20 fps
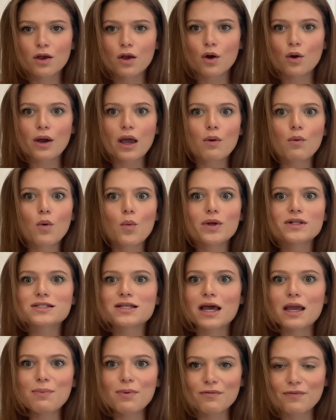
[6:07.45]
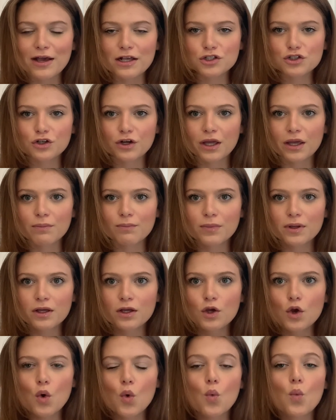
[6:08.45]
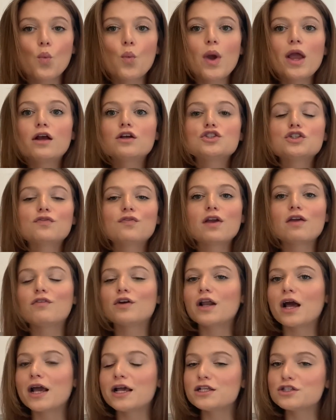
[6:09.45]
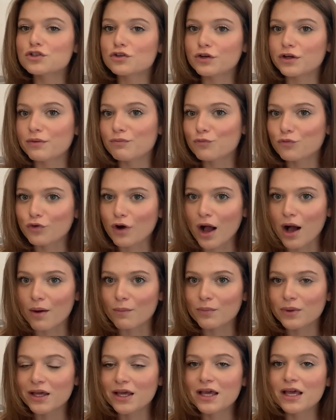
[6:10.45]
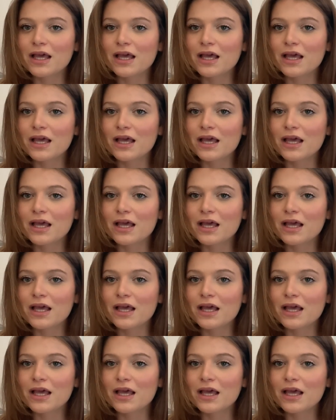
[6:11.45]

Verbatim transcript: Okay, well, what type of ice cream? Where's your favorite ice cream from?